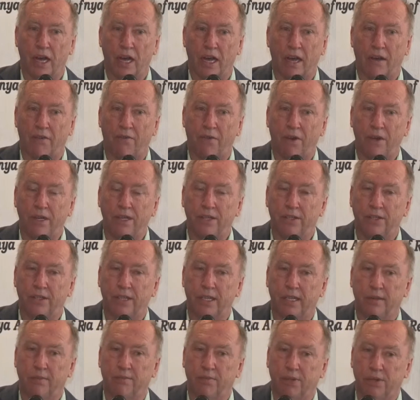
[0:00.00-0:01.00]
very
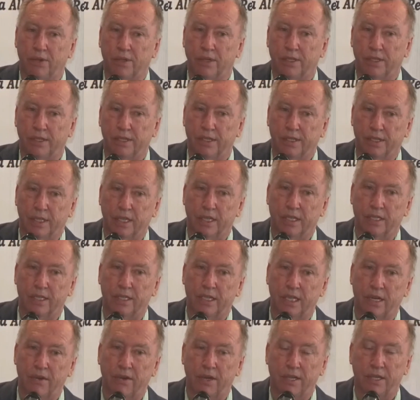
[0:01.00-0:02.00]
steep and
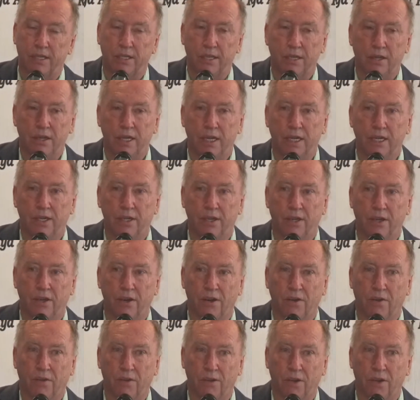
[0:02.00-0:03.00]
serious learning
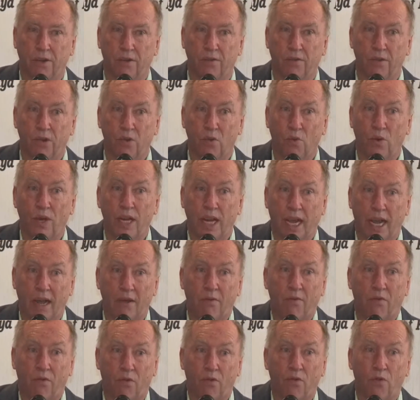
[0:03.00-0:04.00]
curve. We
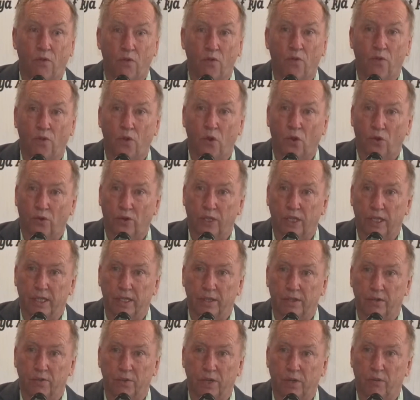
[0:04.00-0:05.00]
have got
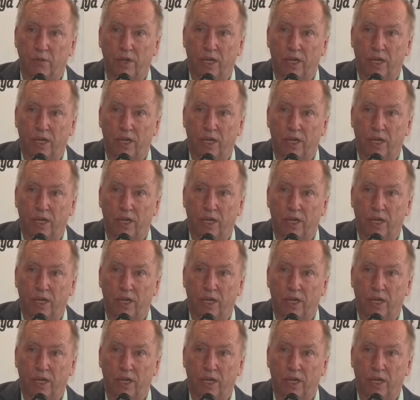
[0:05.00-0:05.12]
these. We